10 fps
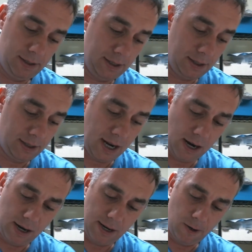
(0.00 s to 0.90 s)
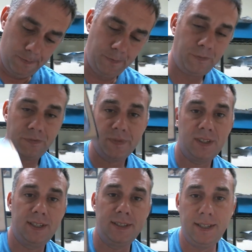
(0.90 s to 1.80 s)
Sent this card out.
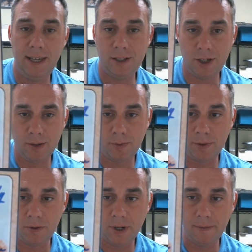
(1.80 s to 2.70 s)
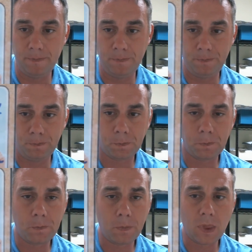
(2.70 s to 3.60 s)
68 Topps blown up.
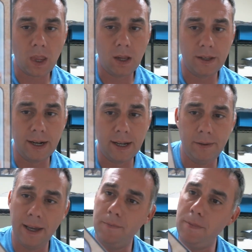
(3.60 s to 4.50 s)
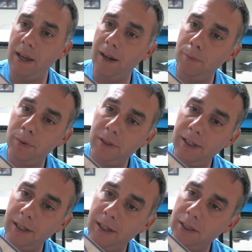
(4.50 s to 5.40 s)
That I had made up.
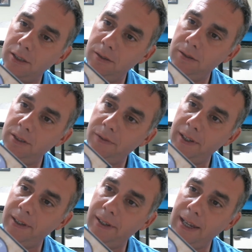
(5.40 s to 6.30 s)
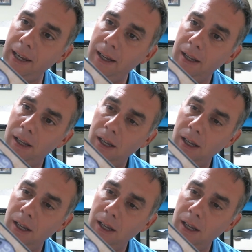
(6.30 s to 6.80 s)
I can actually see if I had the date.